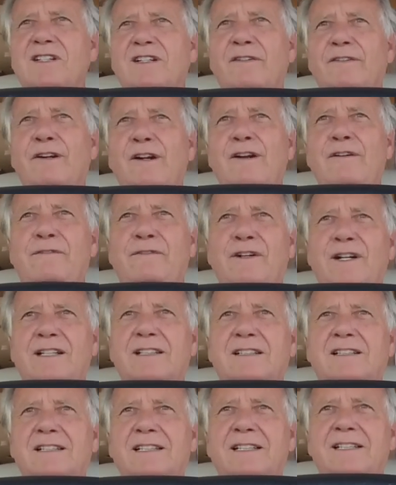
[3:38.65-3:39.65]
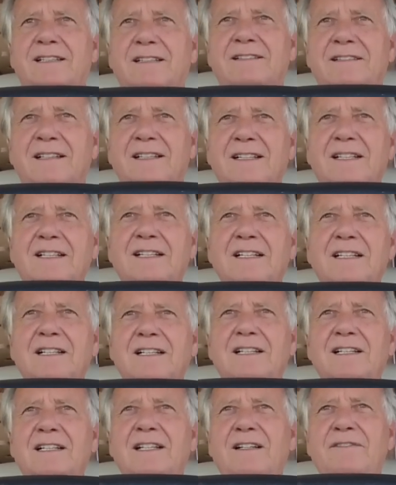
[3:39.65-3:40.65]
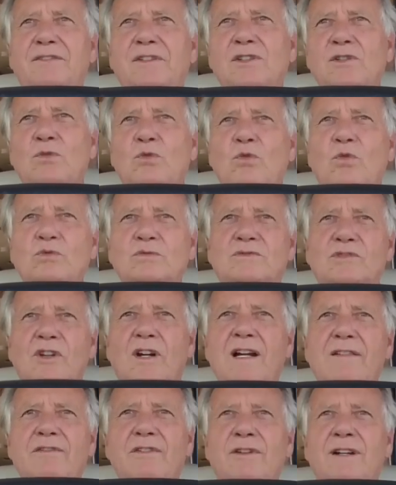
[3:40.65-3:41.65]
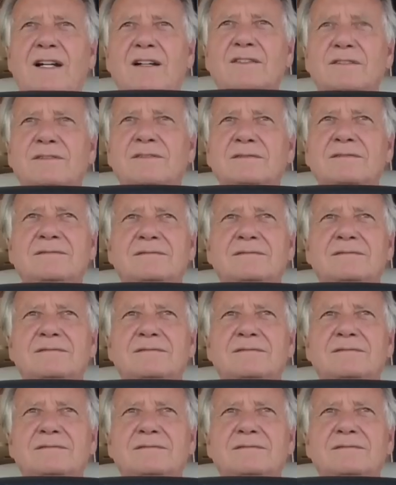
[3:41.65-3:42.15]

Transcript: They're very friendly, and yes, if you drive around